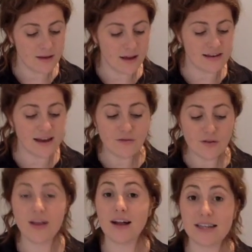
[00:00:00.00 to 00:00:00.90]
And
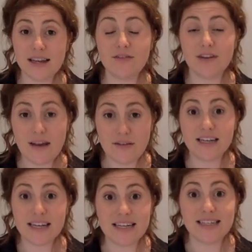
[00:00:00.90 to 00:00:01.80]
everything I'll never ever
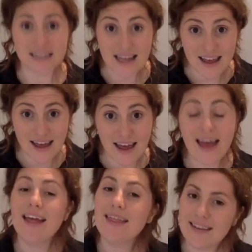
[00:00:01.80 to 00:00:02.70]
need is here.
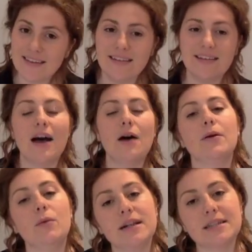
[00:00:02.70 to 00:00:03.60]
This is how my
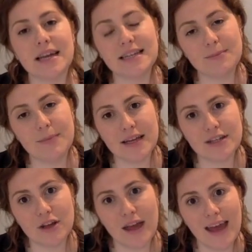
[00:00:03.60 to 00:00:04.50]
world gets made,
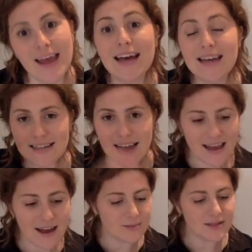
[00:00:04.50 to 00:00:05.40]
okay? Take
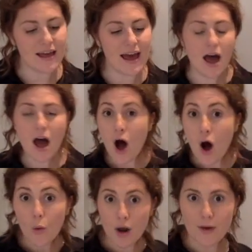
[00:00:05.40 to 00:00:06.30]
it up to there.
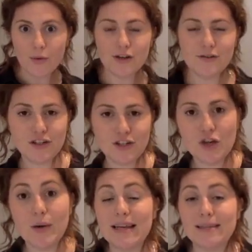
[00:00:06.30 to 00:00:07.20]
What I want you to
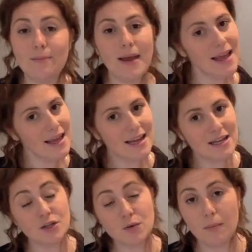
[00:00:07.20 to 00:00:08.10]
do is make it
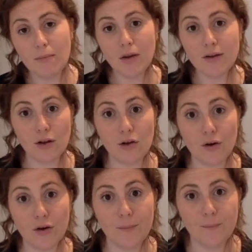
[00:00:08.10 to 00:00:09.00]
into a
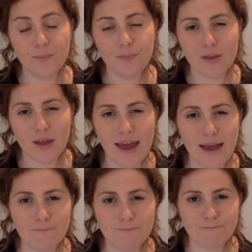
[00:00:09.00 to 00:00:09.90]
monologue,
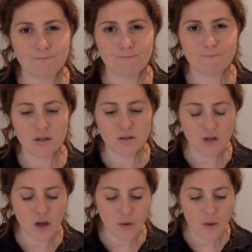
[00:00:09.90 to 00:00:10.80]
okay? So
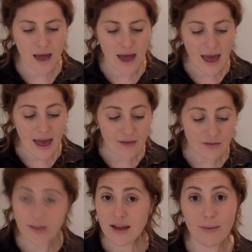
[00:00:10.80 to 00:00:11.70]
have a
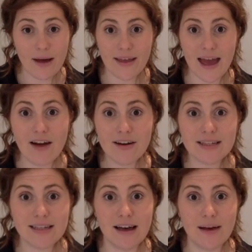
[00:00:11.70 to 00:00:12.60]
think about the
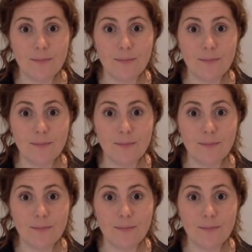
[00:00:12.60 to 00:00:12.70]
character,